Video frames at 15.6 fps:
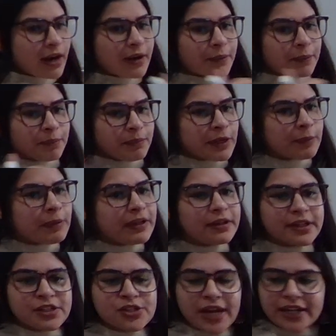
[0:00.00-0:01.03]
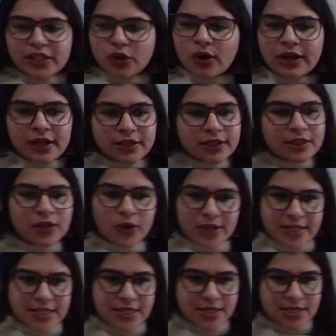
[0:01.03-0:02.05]
maybe reject all other
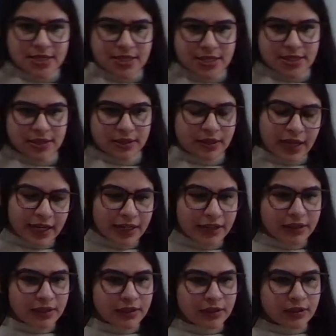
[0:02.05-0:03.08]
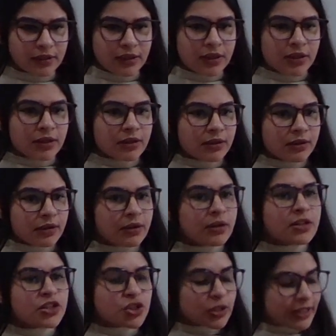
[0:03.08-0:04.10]
noises, right?
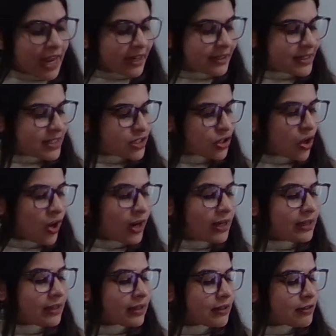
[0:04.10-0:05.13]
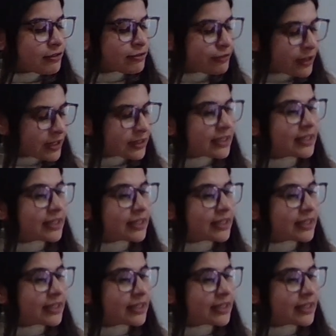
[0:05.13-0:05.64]
So that is called filter